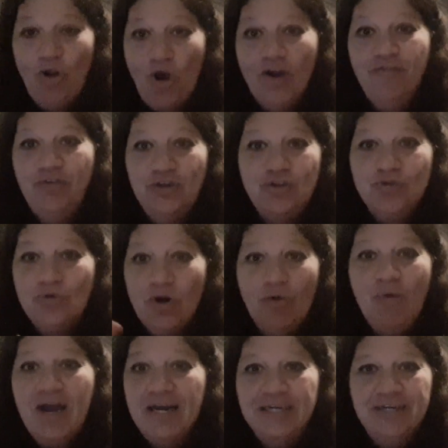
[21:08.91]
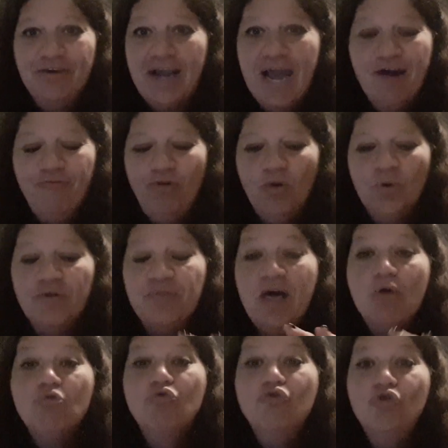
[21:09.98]
Like if you do it around near a campfire, they
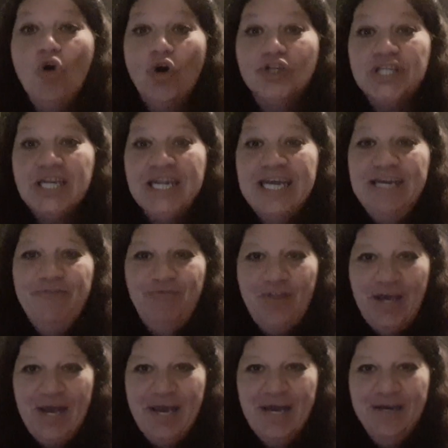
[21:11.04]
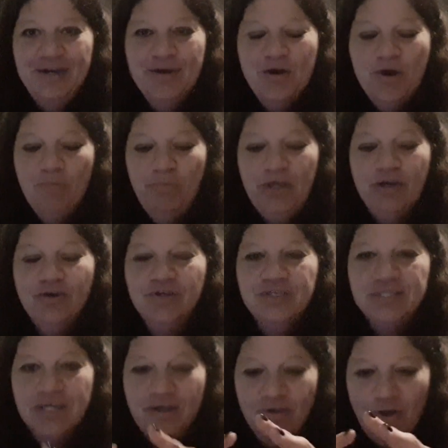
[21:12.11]
will not leave there,
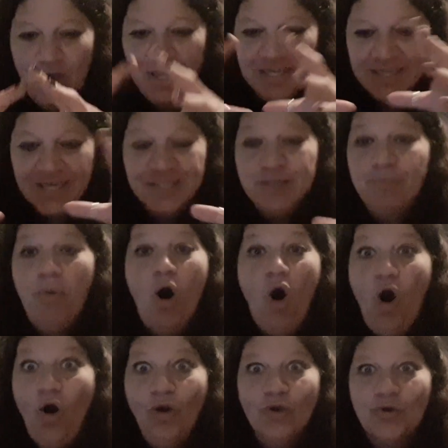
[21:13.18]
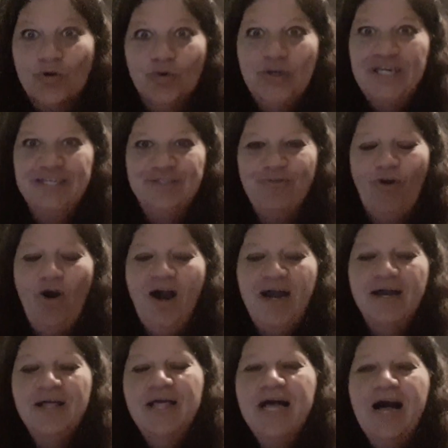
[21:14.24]
because it's a pile of goodies,
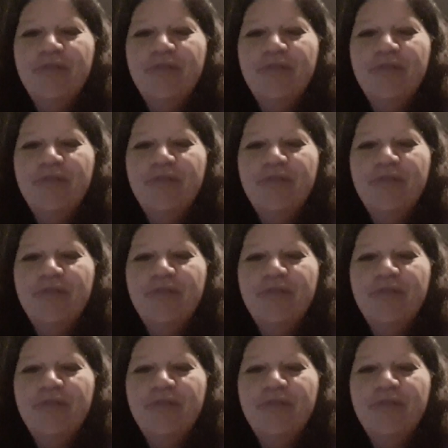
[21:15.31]
right?